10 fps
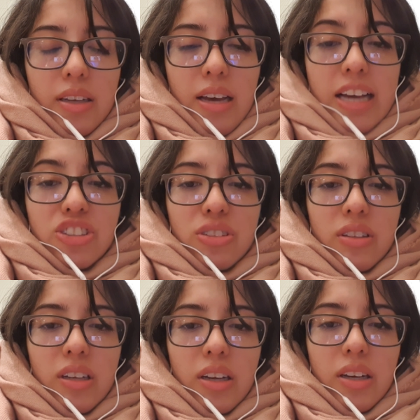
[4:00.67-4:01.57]

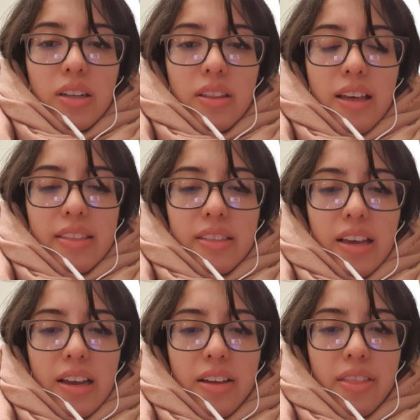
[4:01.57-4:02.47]
actually, that
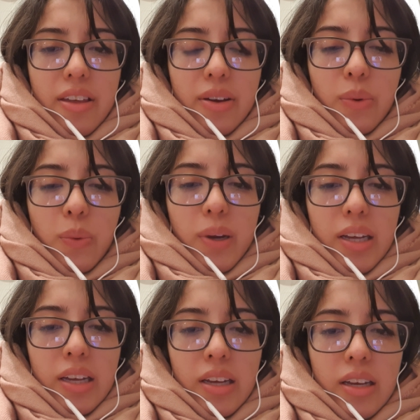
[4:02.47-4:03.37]
day I think
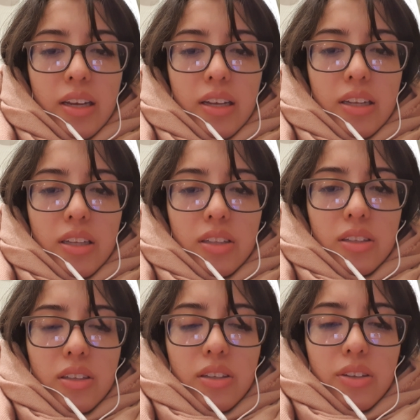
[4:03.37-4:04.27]
we
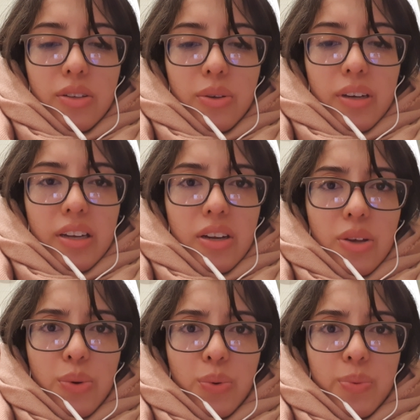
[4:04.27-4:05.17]
took an
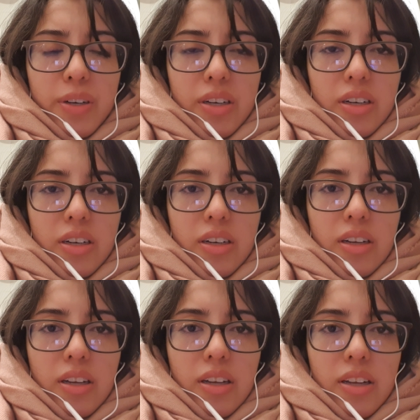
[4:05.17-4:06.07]
Uber
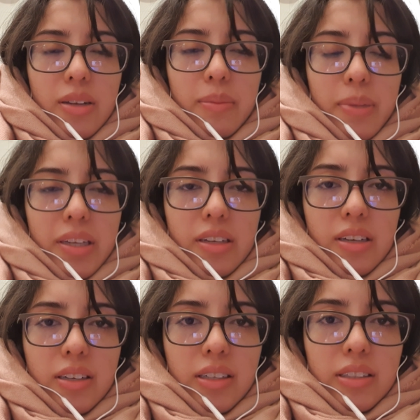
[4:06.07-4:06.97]

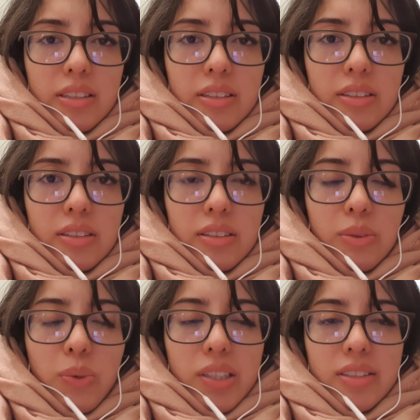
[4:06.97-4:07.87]
because
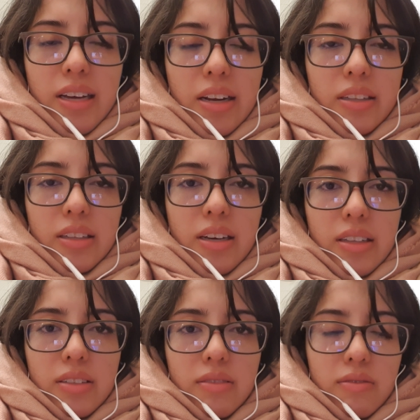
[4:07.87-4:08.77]
we decided that
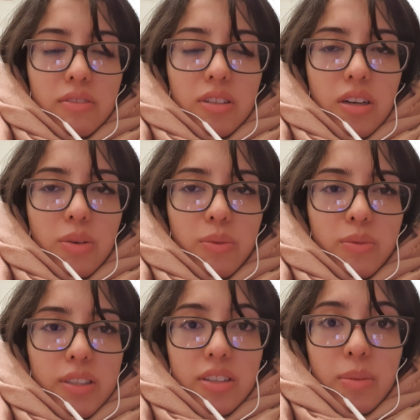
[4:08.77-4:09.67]
it
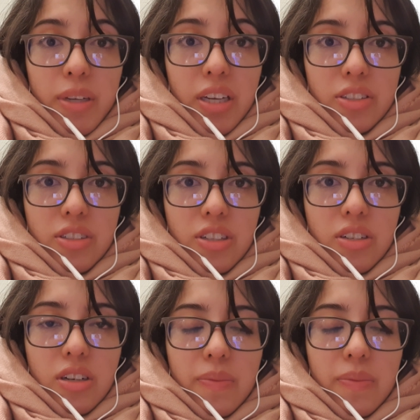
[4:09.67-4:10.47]
was gonna be easier.